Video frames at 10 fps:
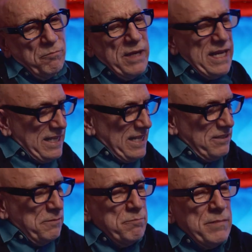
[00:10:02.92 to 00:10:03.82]
making
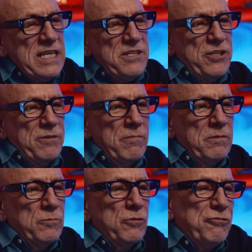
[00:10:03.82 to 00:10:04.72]
the medium
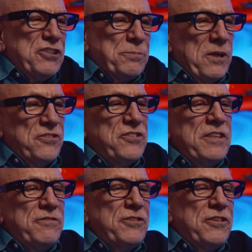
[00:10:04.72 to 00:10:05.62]
more
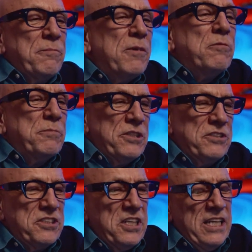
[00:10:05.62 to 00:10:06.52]
responsive to the
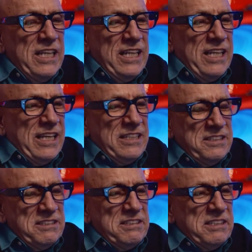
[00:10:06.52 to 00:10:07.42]
moment.
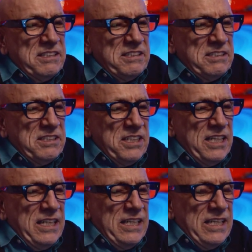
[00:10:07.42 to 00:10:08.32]
And
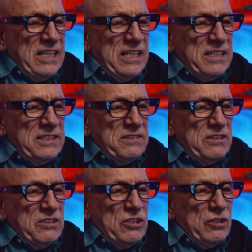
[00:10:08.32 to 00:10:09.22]

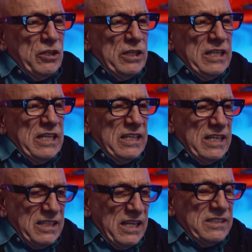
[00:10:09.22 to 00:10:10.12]

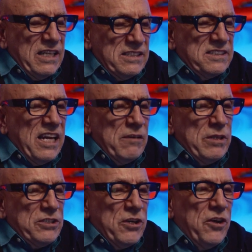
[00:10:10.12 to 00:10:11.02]
as time
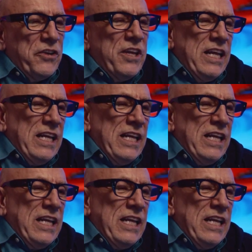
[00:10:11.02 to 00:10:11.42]
went on,